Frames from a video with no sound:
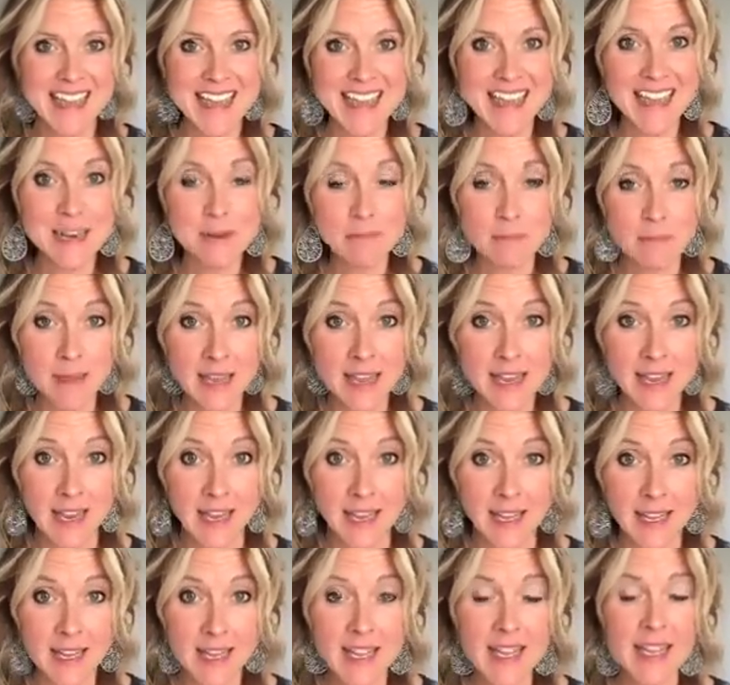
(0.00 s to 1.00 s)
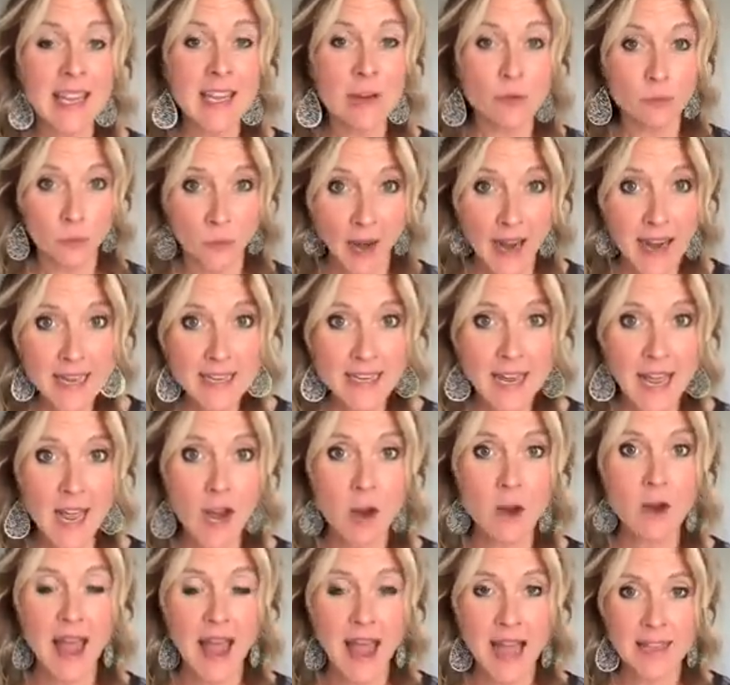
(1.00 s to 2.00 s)
in me right
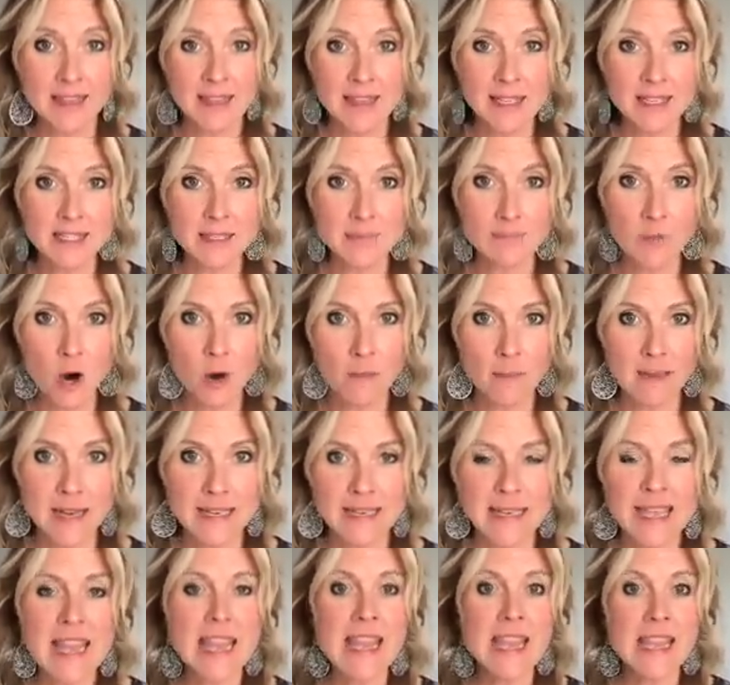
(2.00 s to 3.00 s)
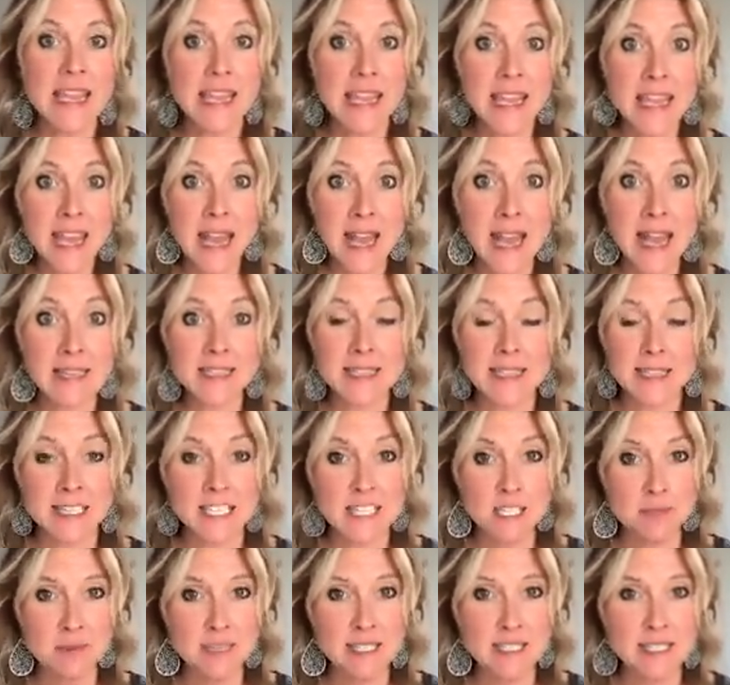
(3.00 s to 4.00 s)
now at this moment. He has a
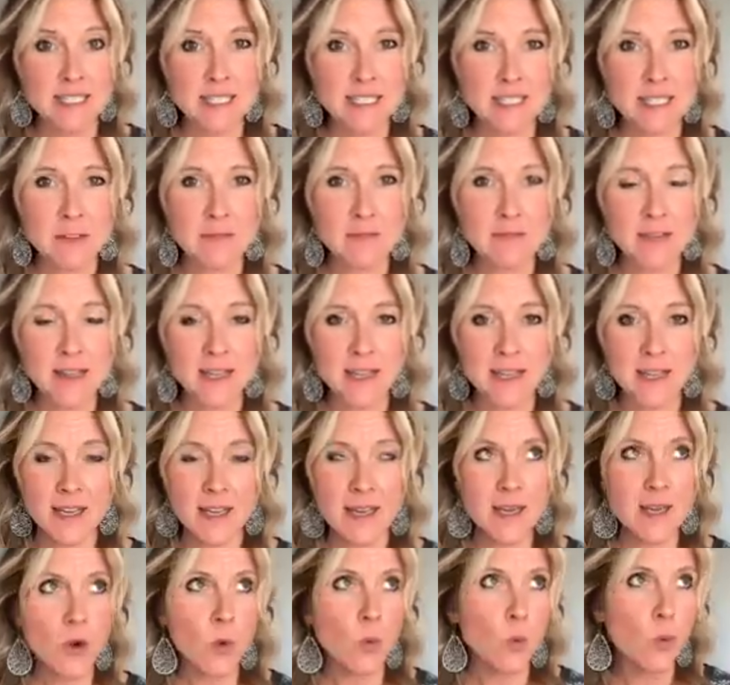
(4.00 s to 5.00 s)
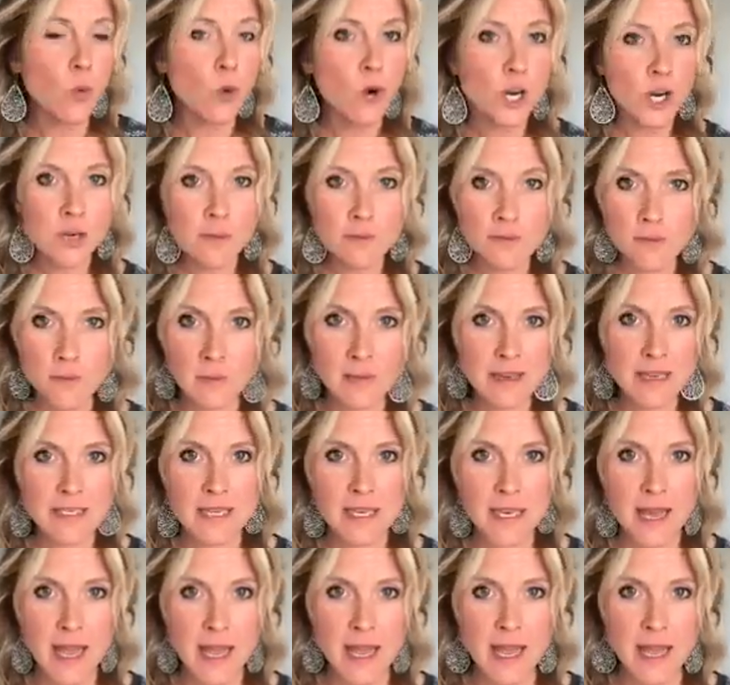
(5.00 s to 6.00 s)
specific word for me
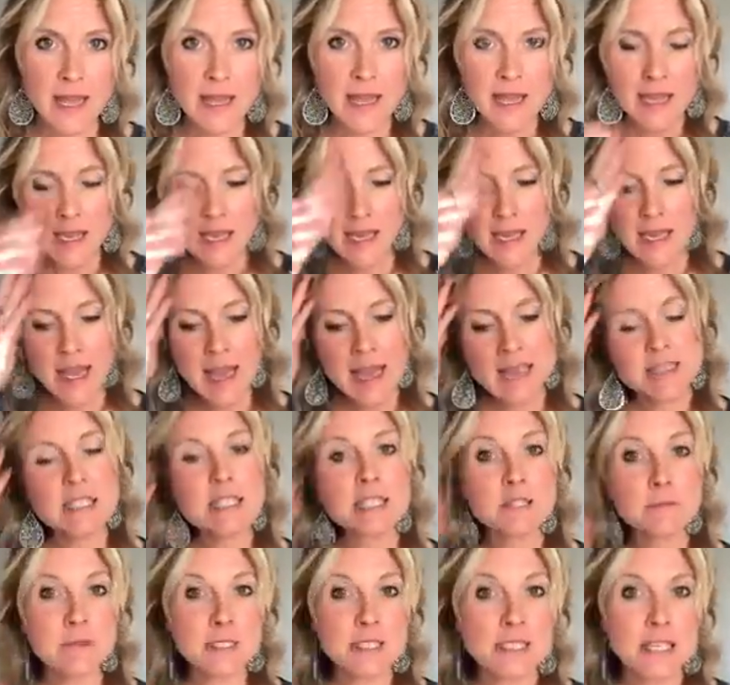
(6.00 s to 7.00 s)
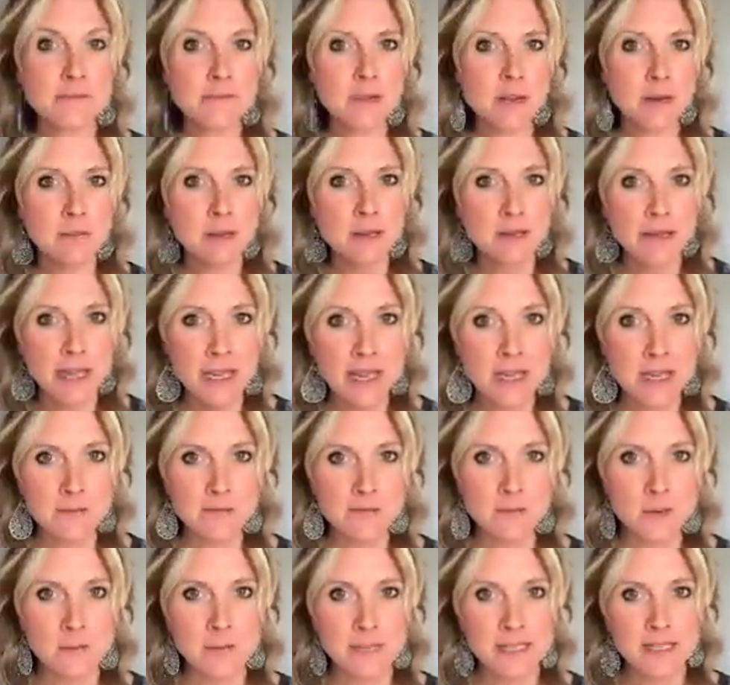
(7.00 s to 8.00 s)
today. He has a specific plan
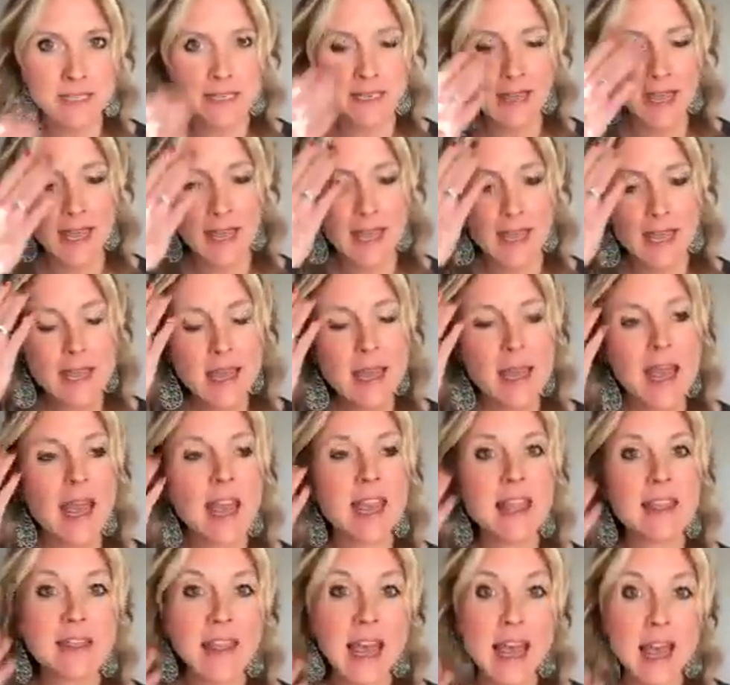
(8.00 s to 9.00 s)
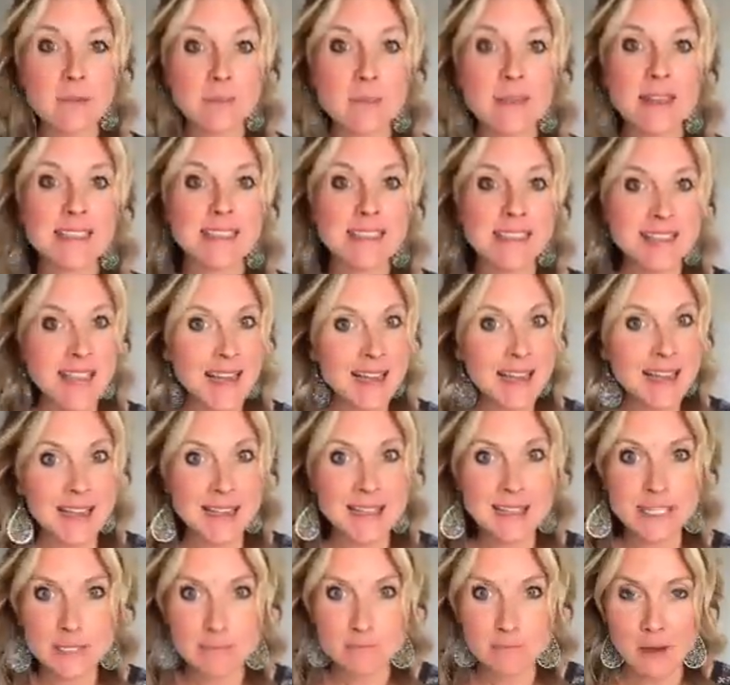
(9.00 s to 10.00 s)
for me today. And that means, yeah,
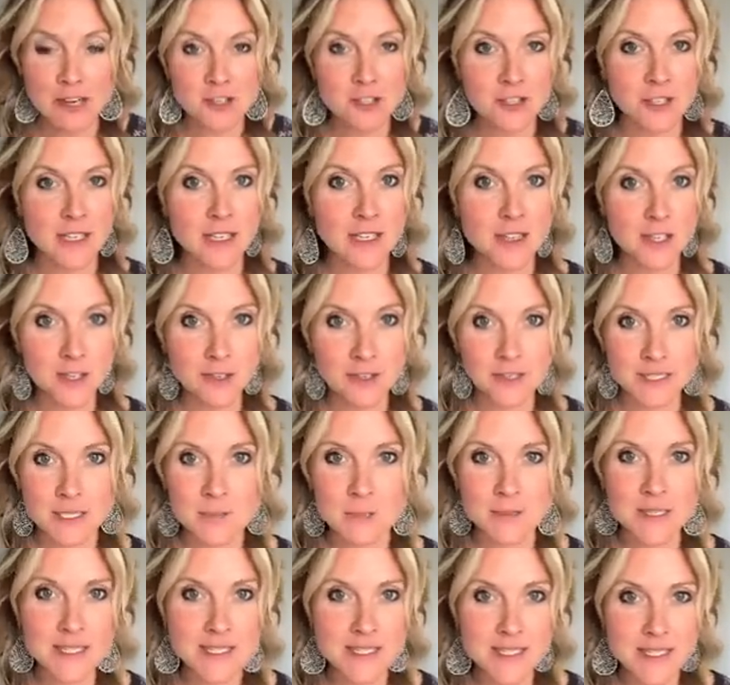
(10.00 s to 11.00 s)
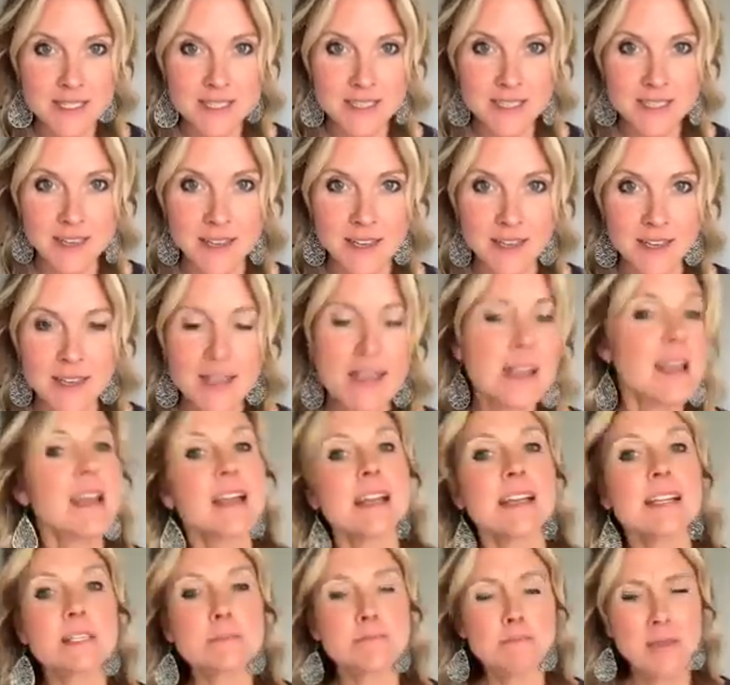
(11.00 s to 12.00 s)
especially in the Christmas season,
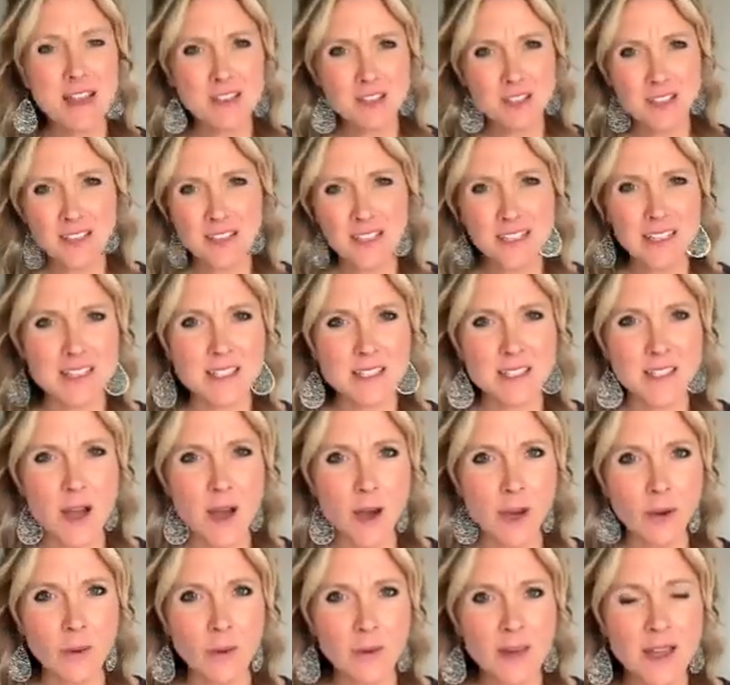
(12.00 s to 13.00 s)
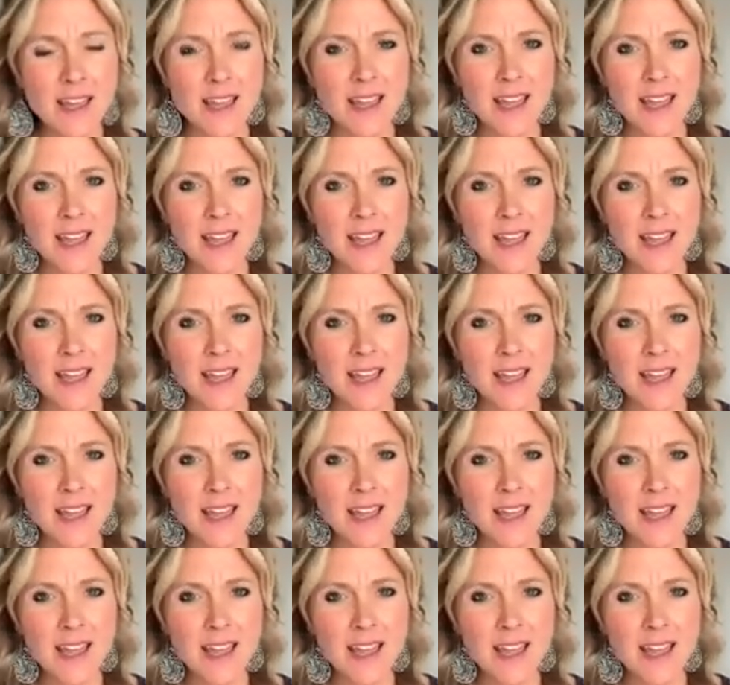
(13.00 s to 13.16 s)
especially so.